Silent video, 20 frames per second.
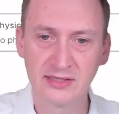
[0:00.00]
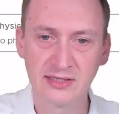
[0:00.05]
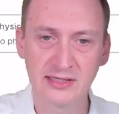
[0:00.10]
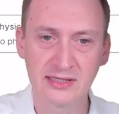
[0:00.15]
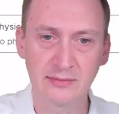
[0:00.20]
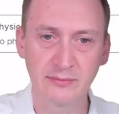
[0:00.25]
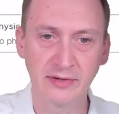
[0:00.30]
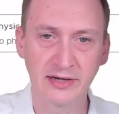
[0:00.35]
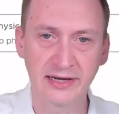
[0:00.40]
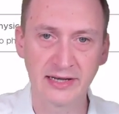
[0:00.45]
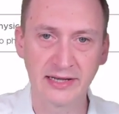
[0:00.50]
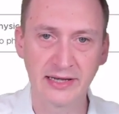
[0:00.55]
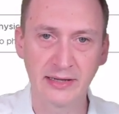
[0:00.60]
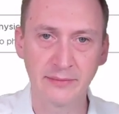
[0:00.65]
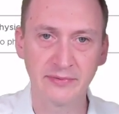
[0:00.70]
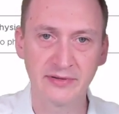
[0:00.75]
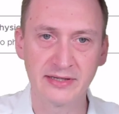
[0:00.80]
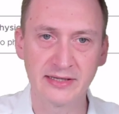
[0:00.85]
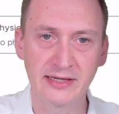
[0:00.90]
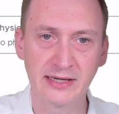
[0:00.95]
in my lab
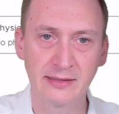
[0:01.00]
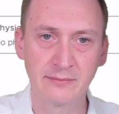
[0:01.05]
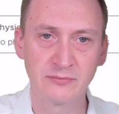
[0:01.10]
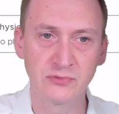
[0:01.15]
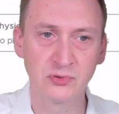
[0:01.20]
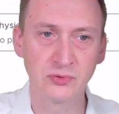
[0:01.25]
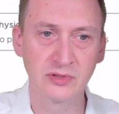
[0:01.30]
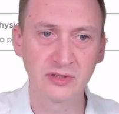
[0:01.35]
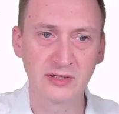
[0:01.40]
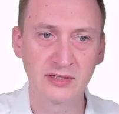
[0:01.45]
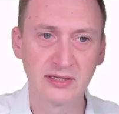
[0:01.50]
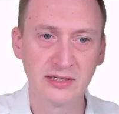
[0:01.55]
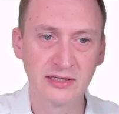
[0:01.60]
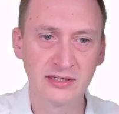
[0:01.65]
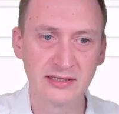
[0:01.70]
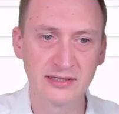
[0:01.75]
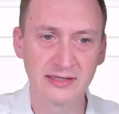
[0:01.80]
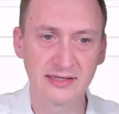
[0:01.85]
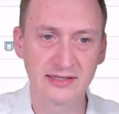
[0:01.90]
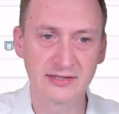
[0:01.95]
here, I'm doing
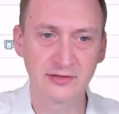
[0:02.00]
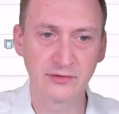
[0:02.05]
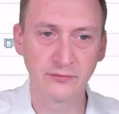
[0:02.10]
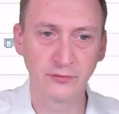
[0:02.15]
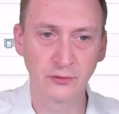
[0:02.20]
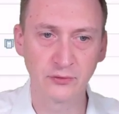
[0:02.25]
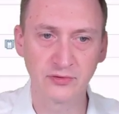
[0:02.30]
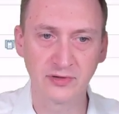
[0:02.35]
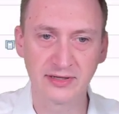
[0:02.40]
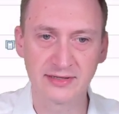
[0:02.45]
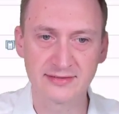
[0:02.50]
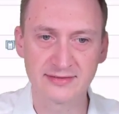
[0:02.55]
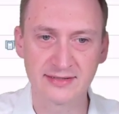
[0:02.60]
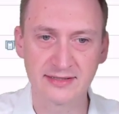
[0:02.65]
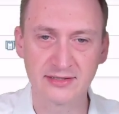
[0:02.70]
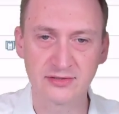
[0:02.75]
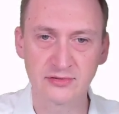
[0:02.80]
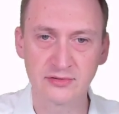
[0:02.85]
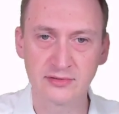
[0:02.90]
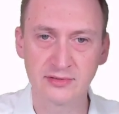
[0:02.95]
nested
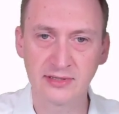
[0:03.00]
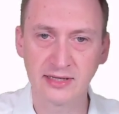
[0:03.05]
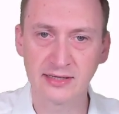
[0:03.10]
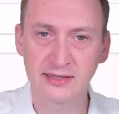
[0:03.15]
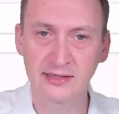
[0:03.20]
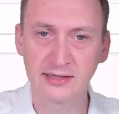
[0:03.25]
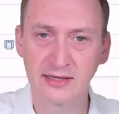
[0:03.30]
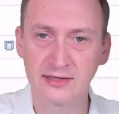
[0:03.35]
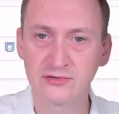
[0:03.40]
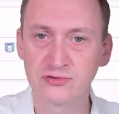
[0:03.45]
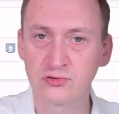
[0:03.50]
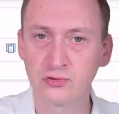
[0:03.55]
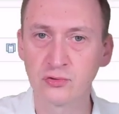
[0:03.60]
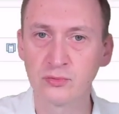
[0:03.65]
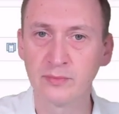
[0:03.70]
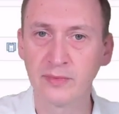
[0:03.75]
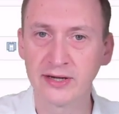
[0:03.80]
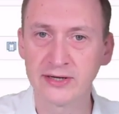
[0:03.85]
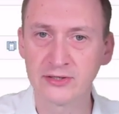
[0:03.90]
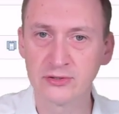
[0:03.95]
virtualization, and so
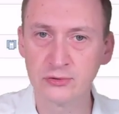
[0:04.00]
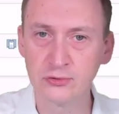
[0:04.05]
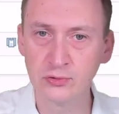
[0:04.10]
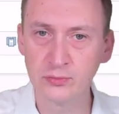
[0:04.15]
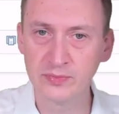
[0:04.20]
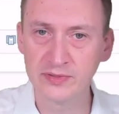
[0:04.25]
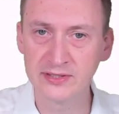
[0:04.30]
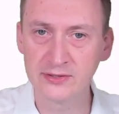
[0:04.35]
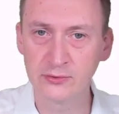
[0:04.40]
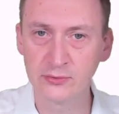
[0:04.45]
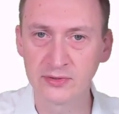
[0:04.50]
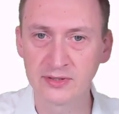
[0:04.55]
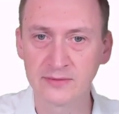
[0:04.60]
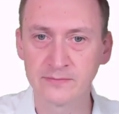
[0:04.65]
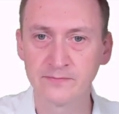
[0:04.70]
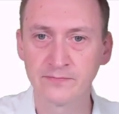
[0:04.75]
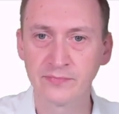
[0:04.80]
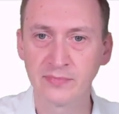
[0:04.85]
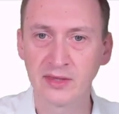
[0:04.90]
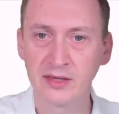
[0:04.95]
might you be
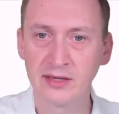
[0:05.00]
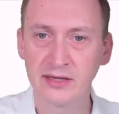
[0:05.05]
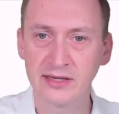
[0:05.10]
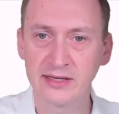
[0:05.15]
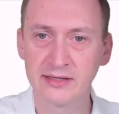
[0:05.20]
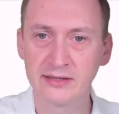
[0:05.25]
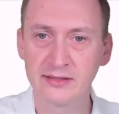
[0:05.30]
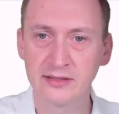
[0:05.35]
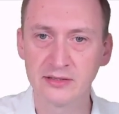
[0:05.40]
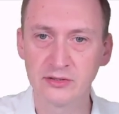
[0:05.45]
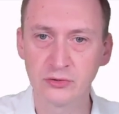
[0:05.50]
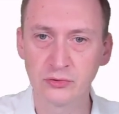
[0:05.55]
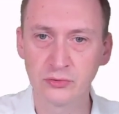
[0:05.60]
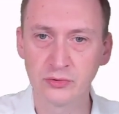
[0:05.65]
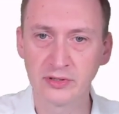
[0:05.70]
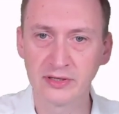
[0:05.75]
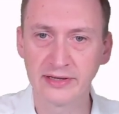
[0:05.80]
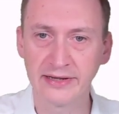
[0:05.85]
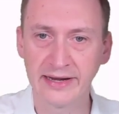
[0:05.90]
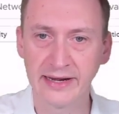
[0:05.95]
doing in
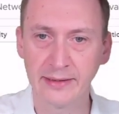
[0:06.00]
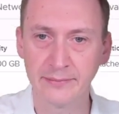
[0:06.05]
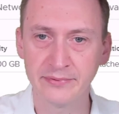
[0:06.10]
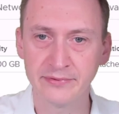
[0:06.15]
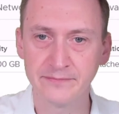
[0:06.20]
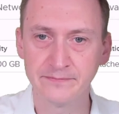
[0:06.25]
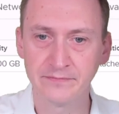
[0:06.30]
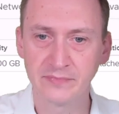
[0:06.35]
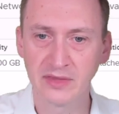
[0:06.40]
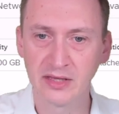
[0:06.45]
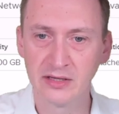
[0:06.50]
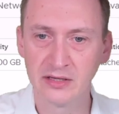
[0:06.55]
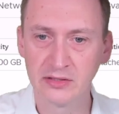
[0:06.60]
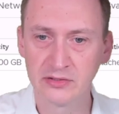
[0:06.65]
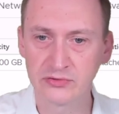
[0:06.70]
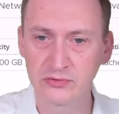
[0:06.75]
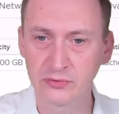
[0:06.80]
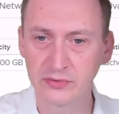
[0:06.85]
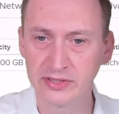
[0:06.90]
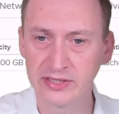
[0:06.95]
your lab.
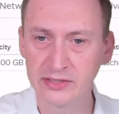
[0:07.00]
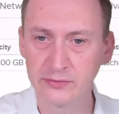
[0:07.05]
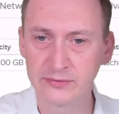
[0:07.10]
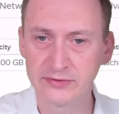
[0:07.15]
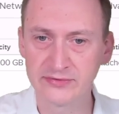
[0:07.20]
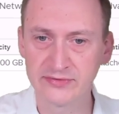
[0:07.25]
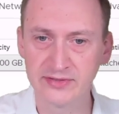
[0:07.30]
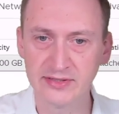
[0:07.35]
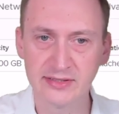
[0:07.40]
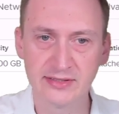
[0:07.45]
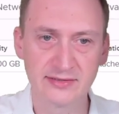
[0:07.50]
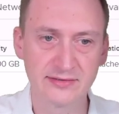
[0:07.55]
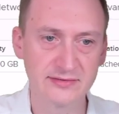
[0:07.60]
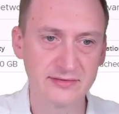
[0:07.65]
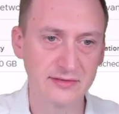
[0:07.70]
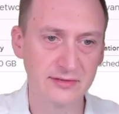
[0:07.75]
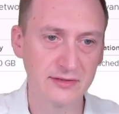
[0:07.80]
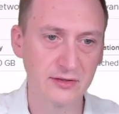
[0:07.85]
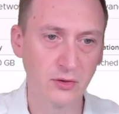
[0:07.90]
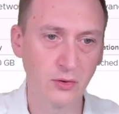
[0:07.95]
So here we see it's
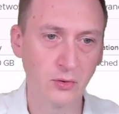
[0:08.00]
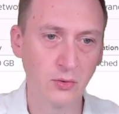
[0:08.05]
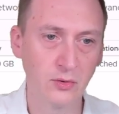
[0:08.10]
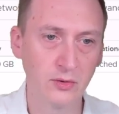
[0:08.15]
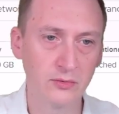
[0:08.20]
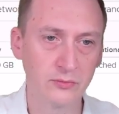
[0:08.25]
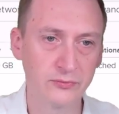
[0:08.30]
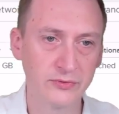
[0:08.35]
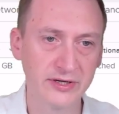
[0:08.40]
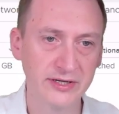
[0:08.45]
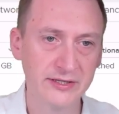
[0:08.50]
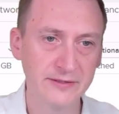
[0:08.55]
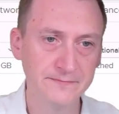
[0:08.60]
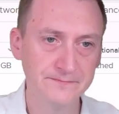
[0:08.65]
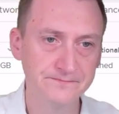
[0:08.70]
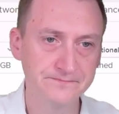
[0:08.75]
all ready.